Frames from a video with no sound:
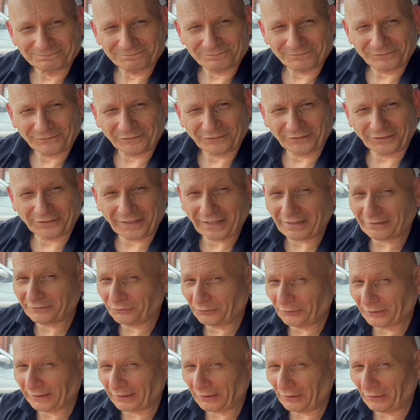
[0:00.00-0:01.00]
so that's what
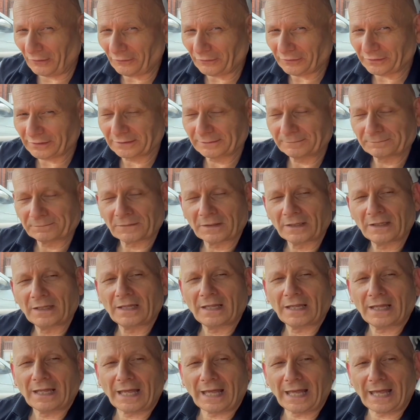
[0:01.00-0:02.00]
it cost,
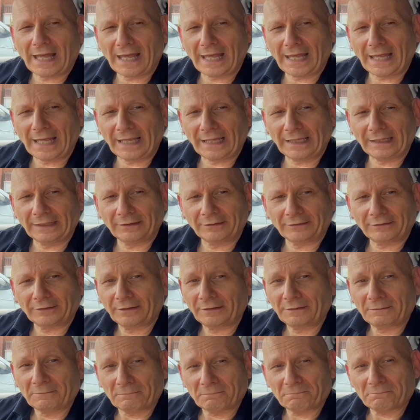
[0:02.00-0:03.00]
and
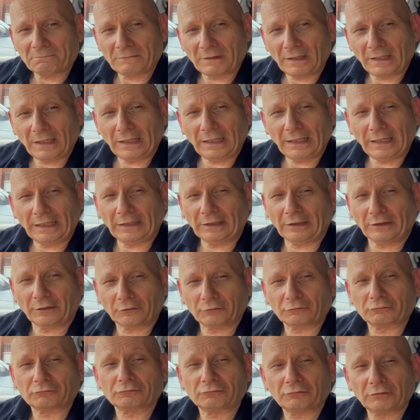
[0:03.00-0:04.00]
it is
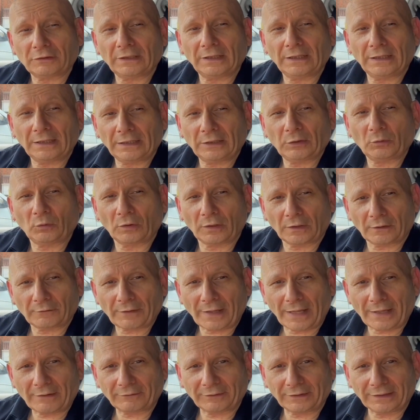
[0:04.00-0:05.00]
really worth
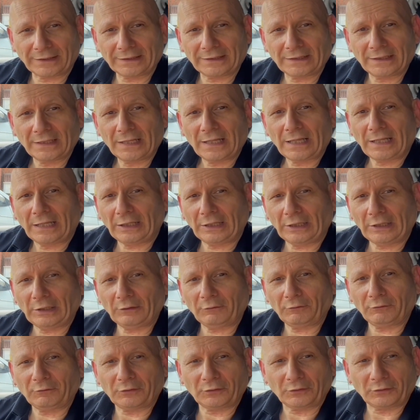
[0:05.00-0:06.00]
having
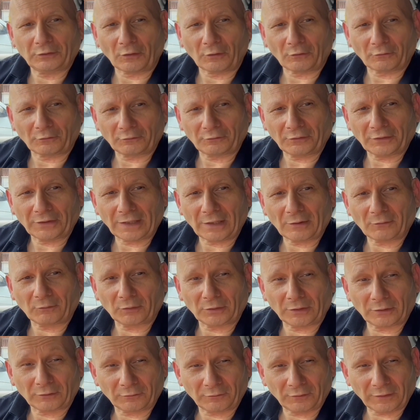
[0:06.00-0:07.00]
if you got fed up with a
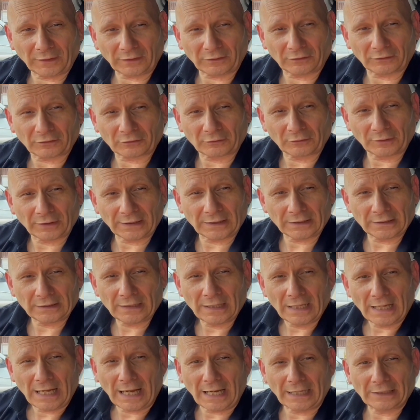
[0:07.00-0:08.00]
fixed screen
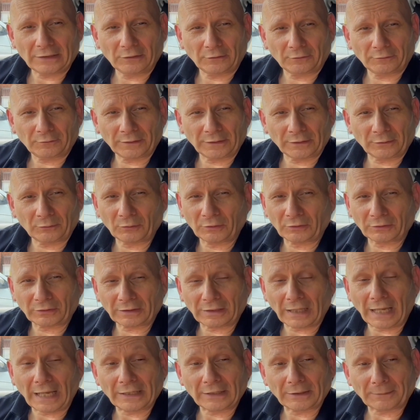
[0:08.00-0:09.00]
and you think, well,
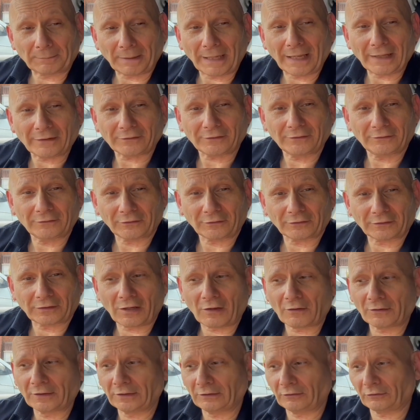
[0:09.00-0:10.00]
and your passengers
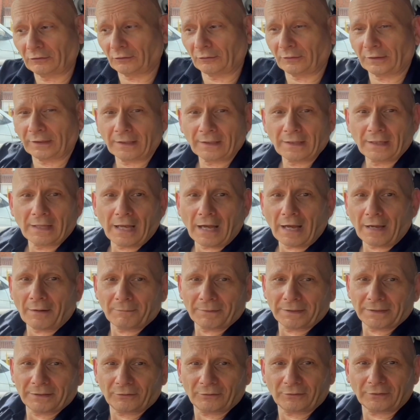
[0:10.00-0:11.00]
can't enjoy it. I
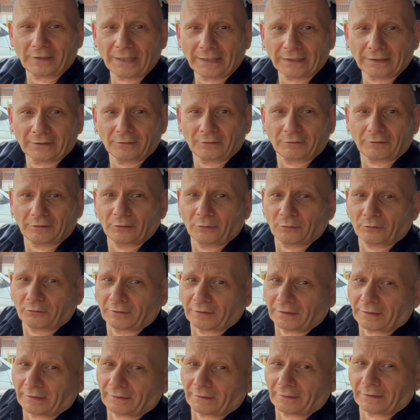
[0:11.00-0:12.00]
mean, they can tilt
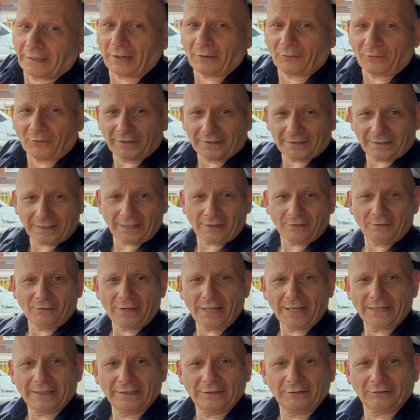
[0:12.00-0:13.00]
it that way now
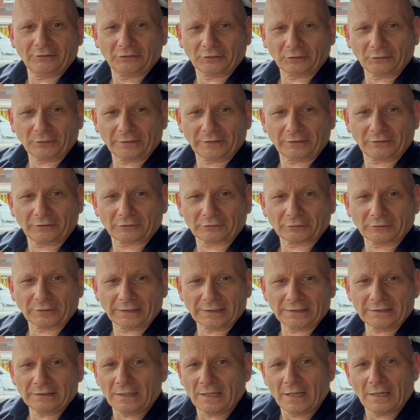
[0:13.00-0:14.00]
and enjoy the
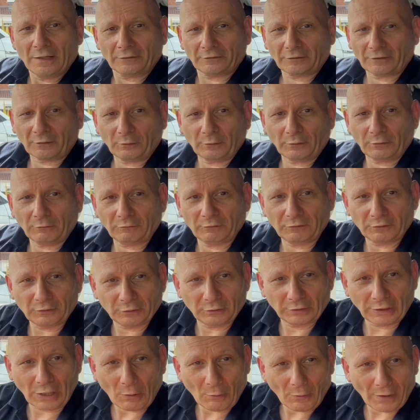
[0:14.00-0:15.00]
screen. So if you
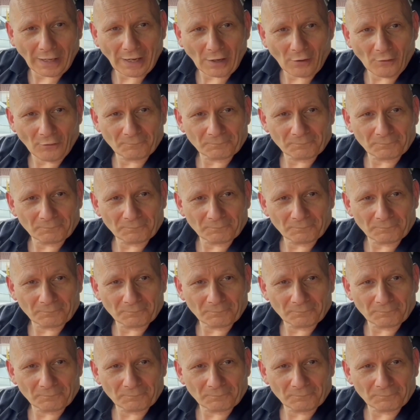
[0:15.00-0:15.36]
go out,